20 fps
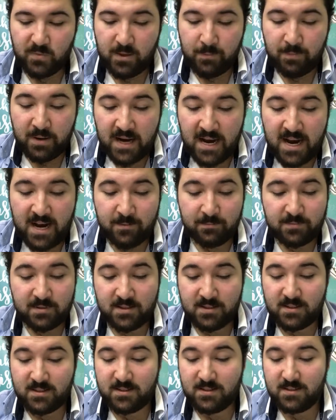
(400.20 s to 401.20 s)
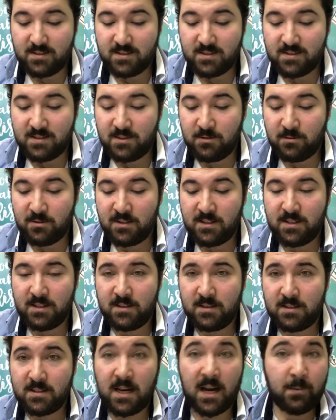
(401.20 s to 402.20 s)
Perhaps the student
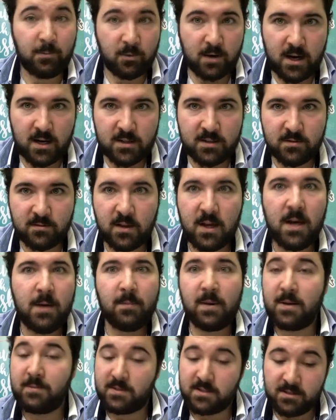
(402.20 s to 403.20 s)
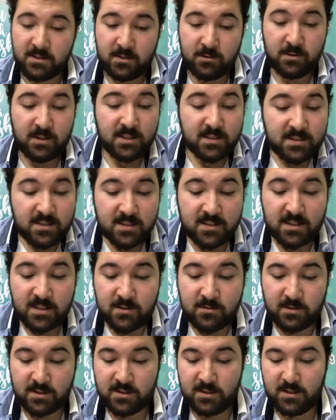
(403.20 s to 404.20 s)
is hyperactive. Perhaps the student is
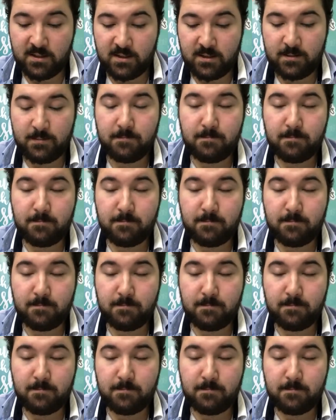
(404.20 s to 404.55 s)
disinterested.